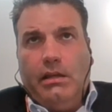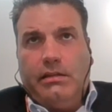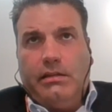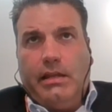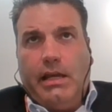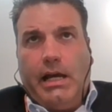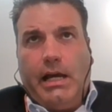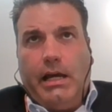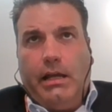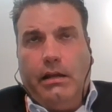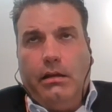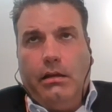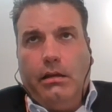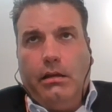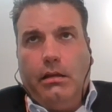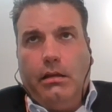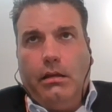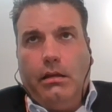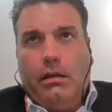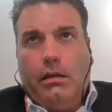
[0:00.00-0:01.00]
is
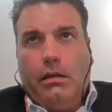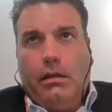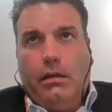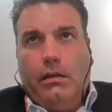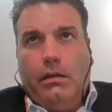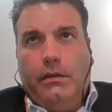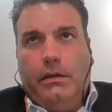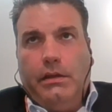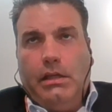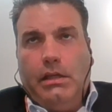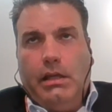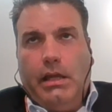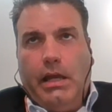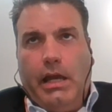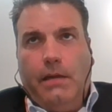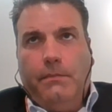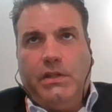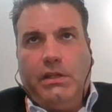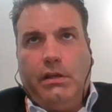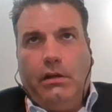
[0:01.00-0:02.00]
that the
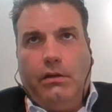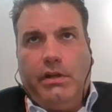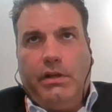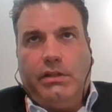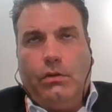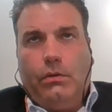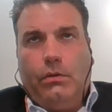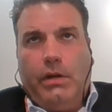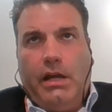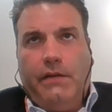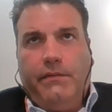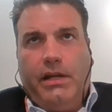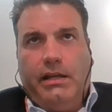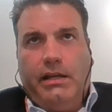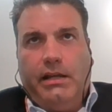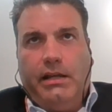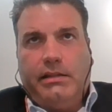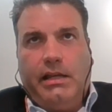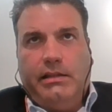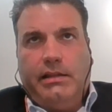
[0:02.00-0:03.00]
hemp cigarettes don't have an
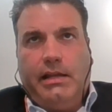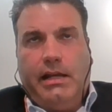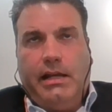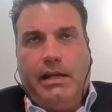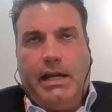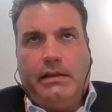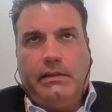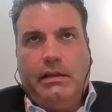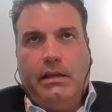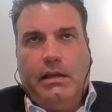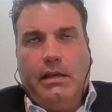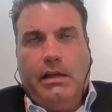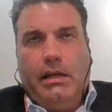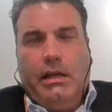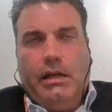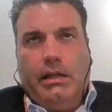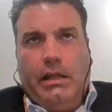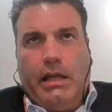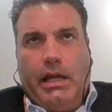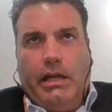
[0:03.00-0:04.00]
excise tax
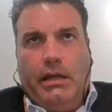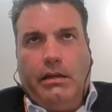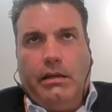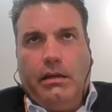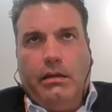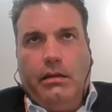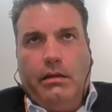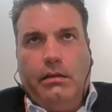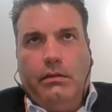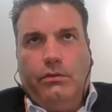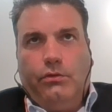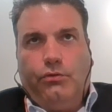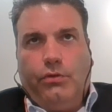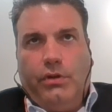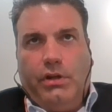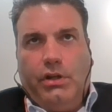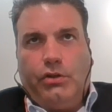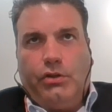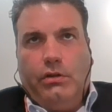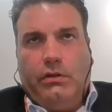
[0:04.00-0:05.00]
like
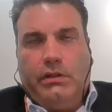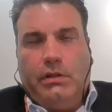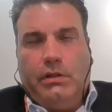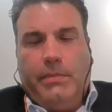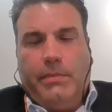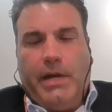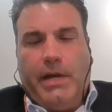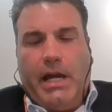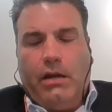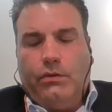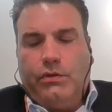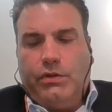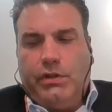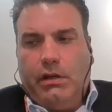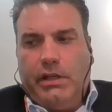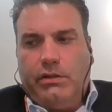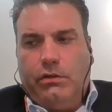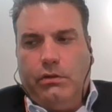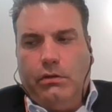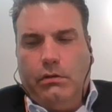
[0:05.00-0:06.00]
traditional tobacco
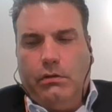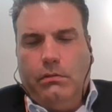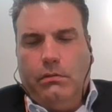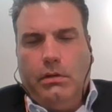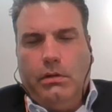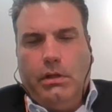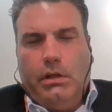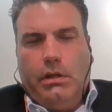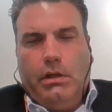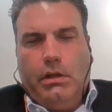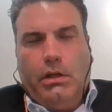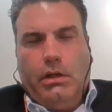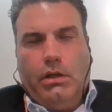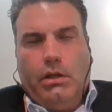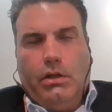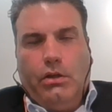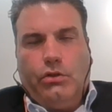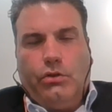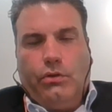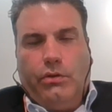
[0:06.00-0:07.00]
cigarettes do.
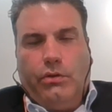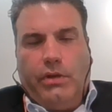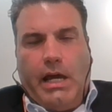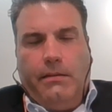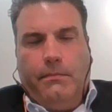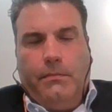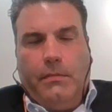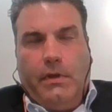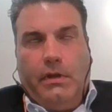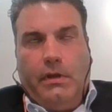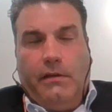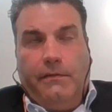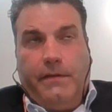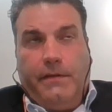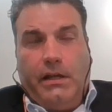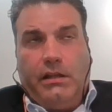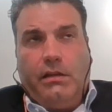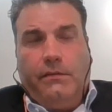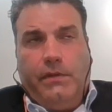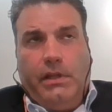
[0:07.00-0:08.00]
So that
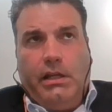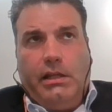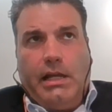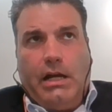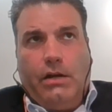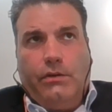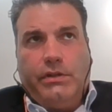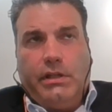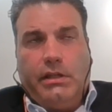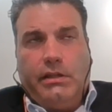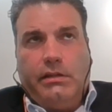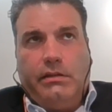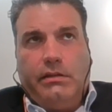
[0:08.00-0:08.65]
effectively allows